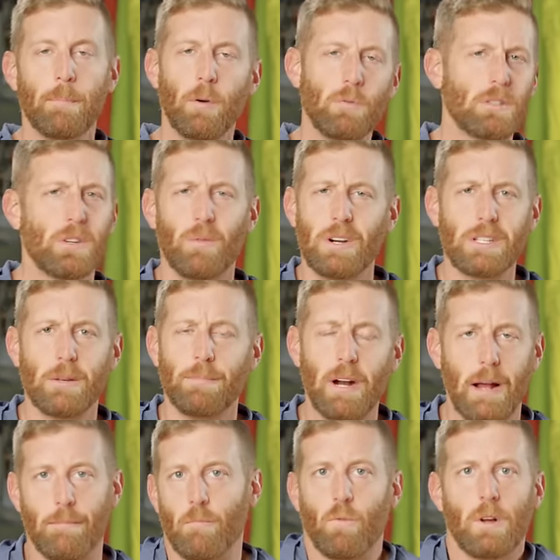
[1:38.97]
But so where's the
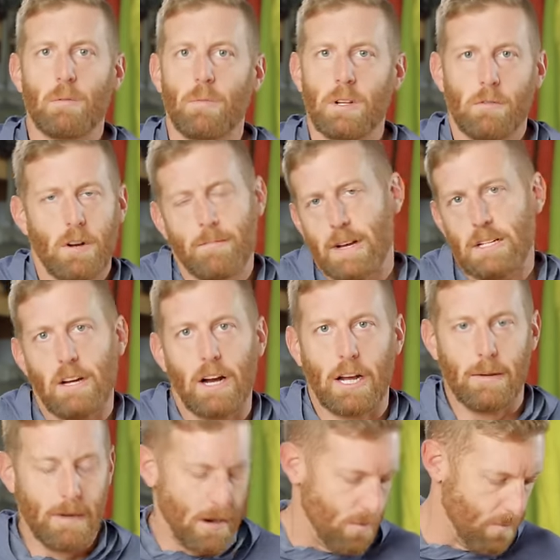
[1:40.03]
problem? What am I
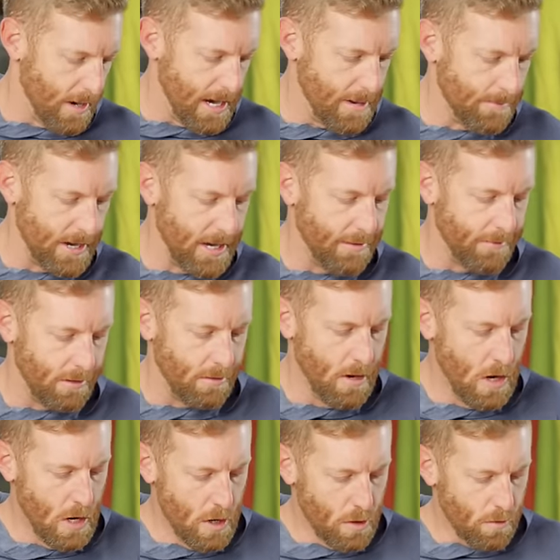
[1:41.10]
talking about? Why am I even
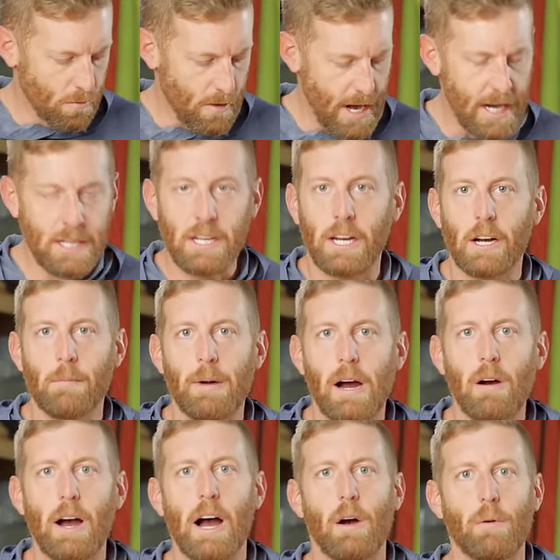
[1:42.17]
ranting
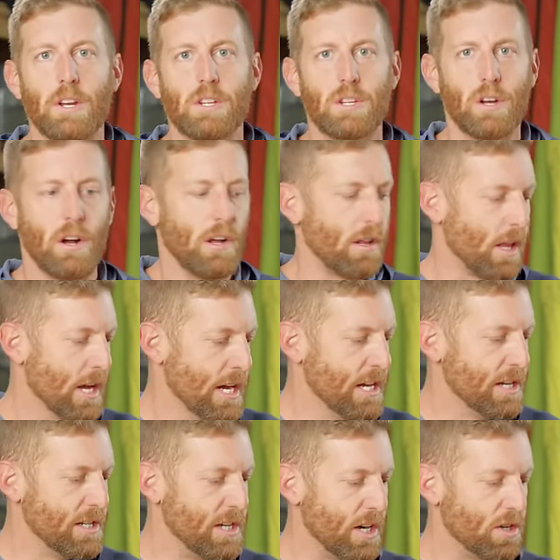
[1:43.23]
about how we should all
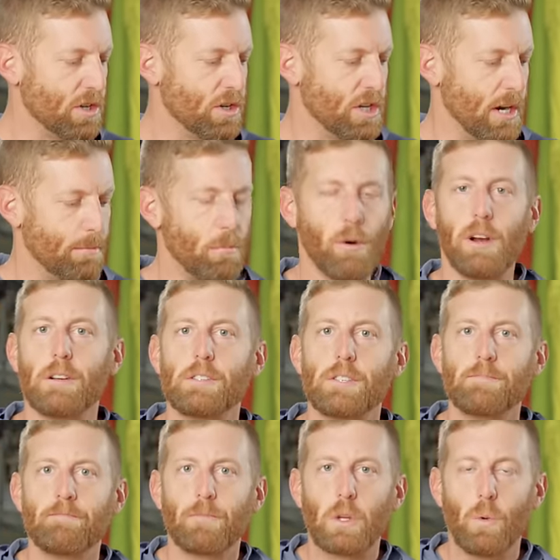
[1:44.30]
ditch
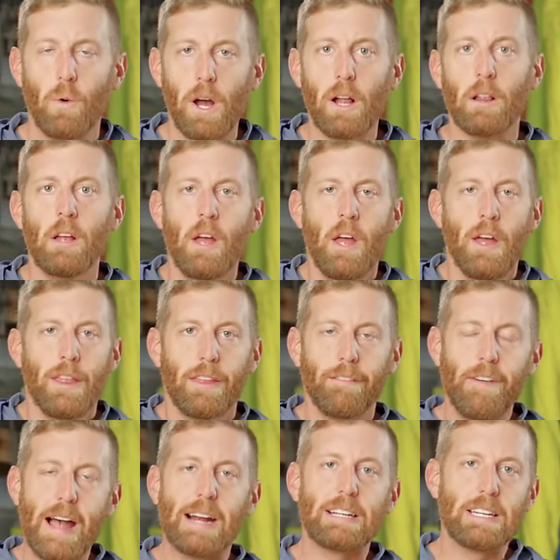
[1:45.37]
Jetboils? Well, the
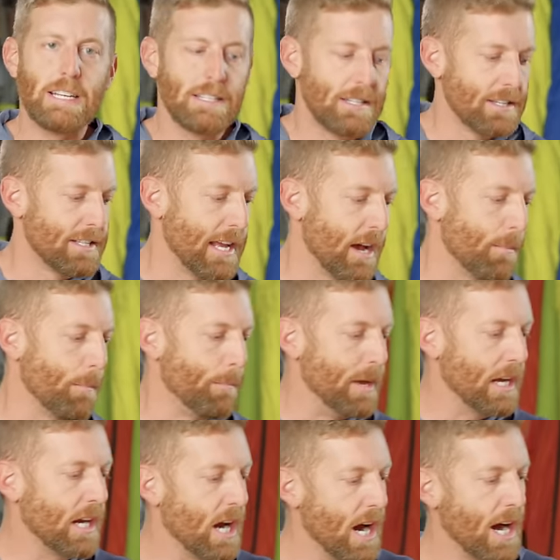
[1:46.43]
fact is that
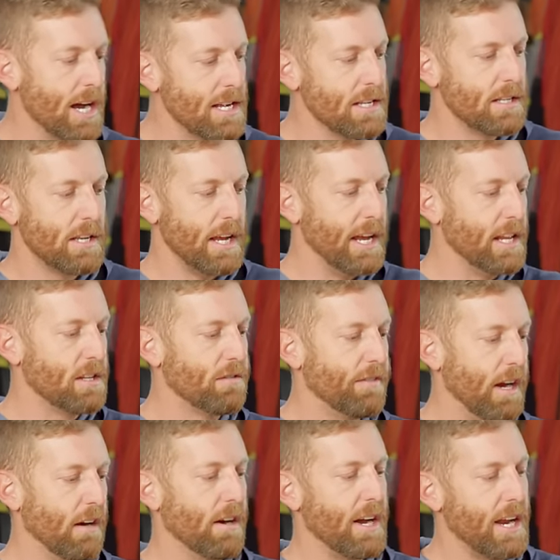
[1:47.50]
because it's
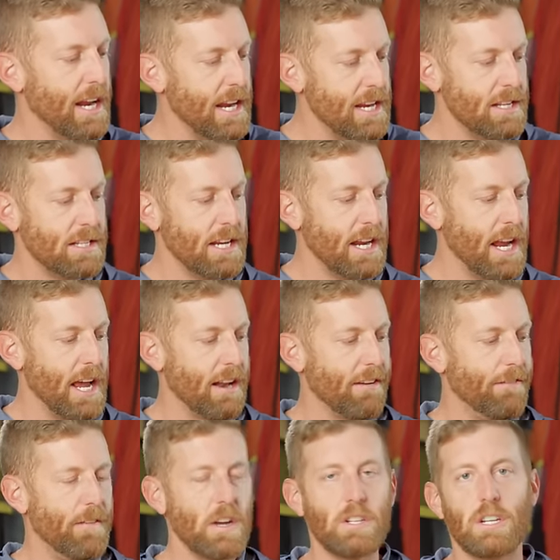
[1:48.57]
very easy and
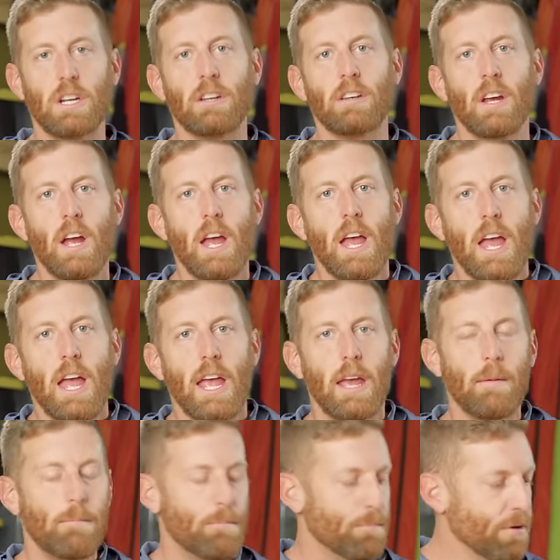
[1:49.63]
efficient,
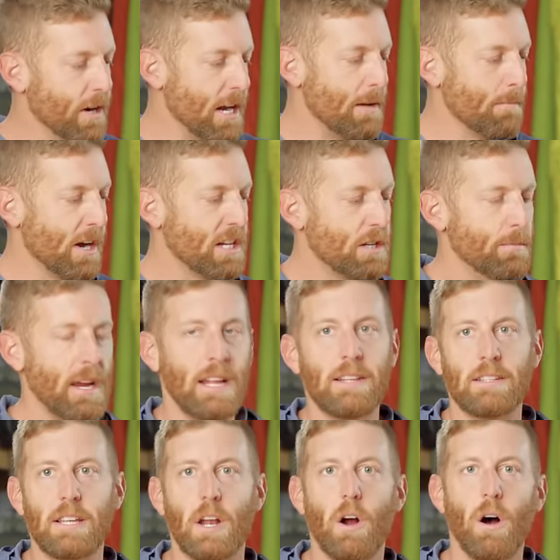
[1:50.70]
it pretty much
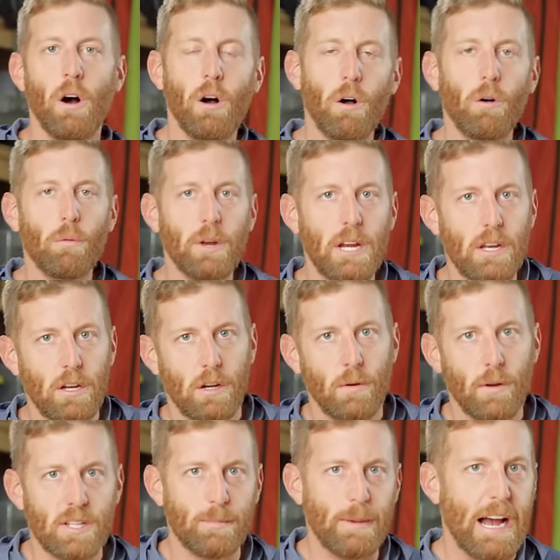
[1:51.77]
means that all we
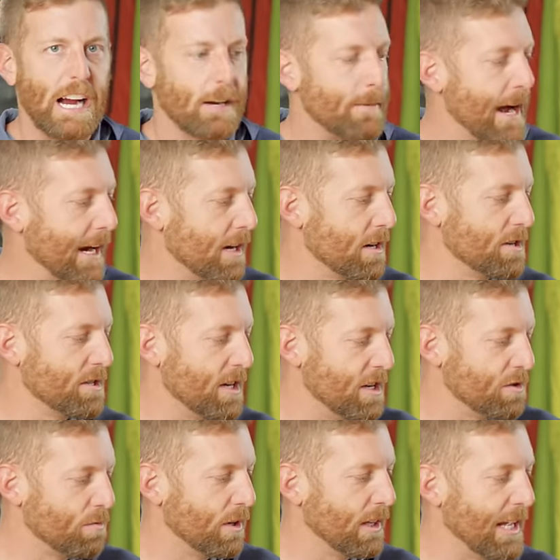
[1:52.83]
do as backpackers
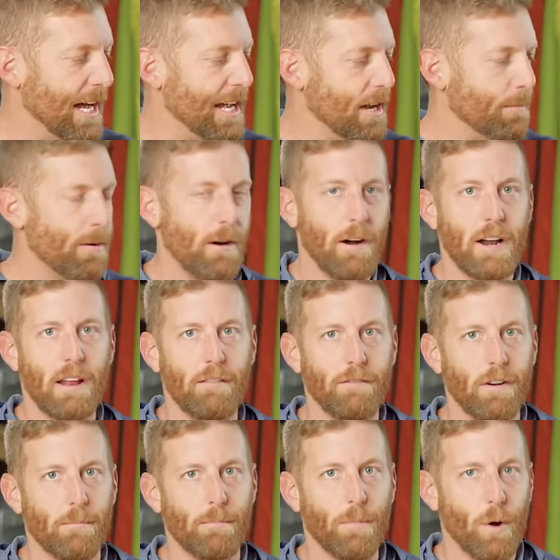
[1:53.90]
is rely upon it
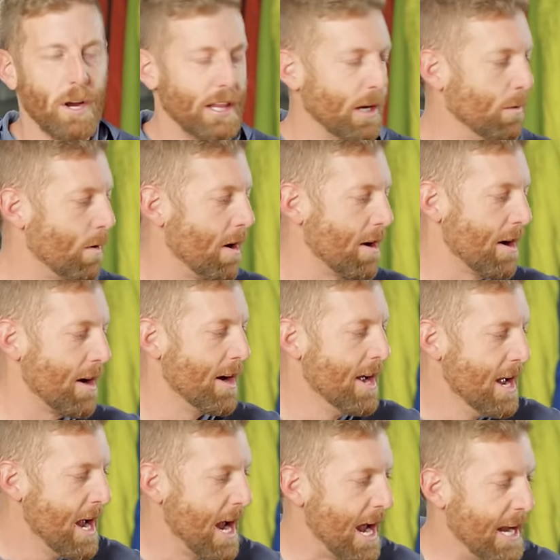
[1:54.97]
for boiling water
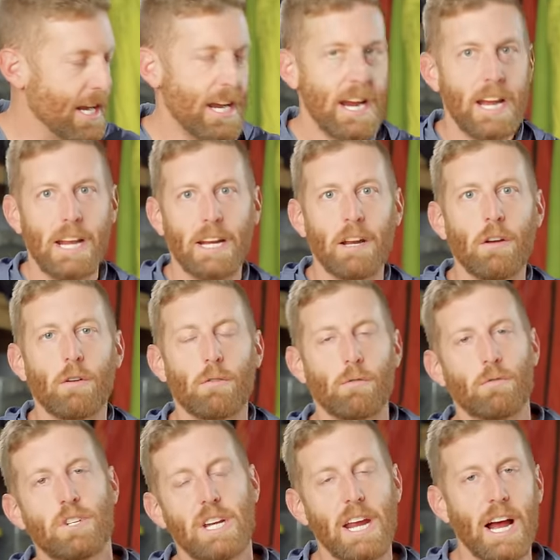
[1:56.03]
and eating
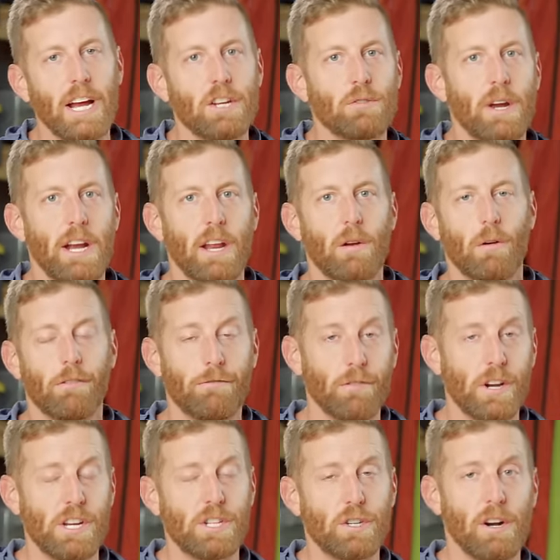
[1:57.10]
dehydrated or
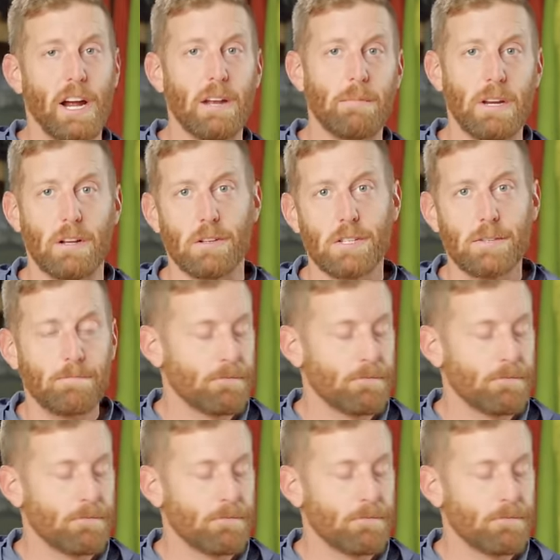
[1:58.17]
freeze-dried meals.